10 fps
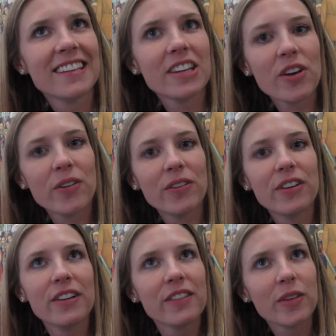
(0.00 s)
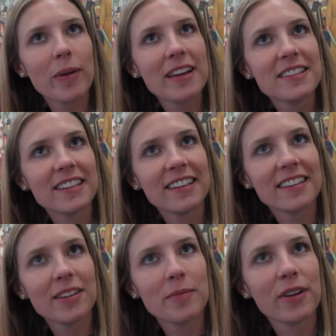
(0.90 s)
No, the painting,
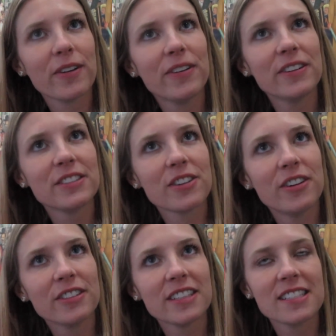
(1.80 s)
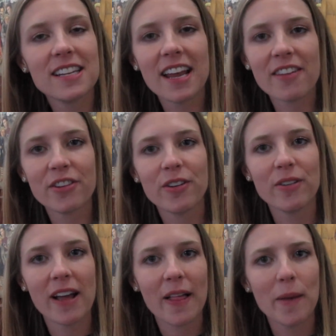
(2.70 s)
the mural is called A Sunday Afternoon
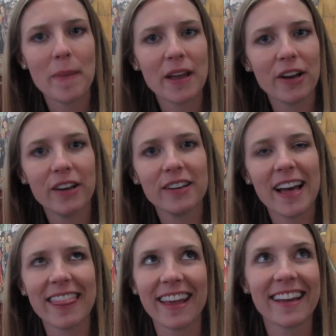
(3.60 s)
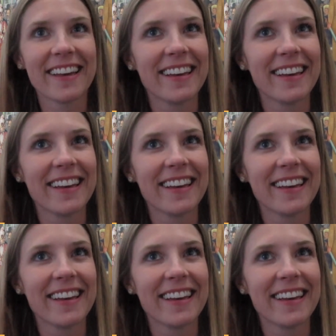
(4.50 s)
in Alameda, I think,